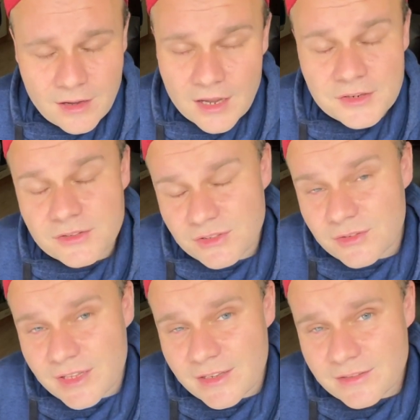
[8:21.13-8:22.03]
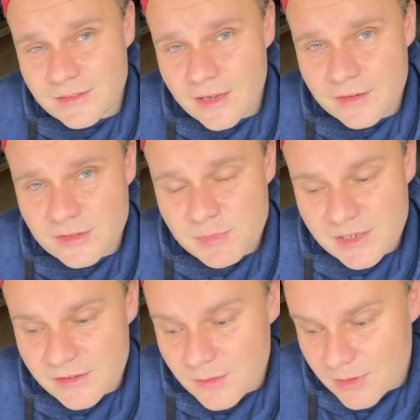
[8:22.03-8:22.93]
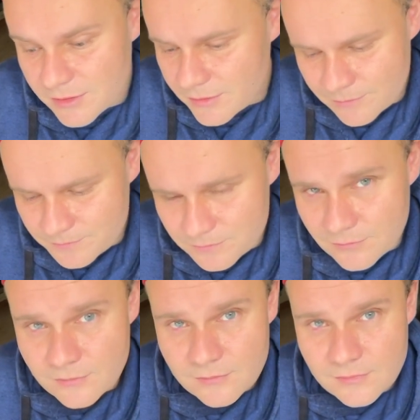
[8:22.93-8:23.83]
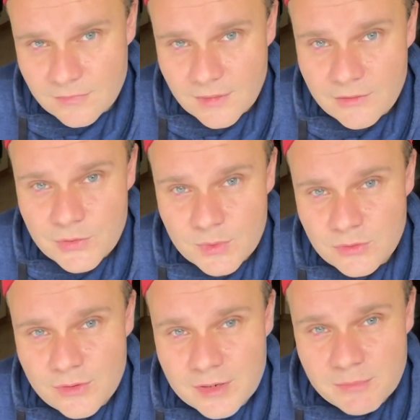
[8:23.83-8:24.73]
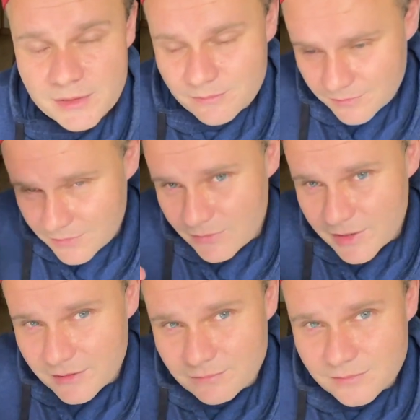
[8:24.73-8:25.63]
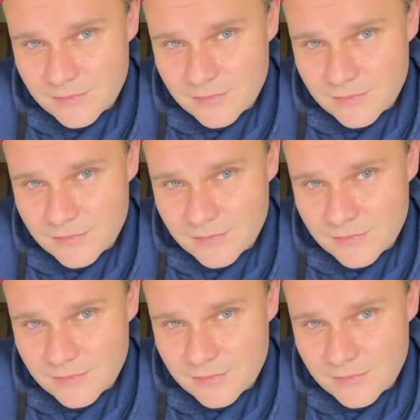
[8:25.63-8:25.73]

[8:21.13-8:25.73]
I don't know that. I don't speak either, but if you want to correct me, write it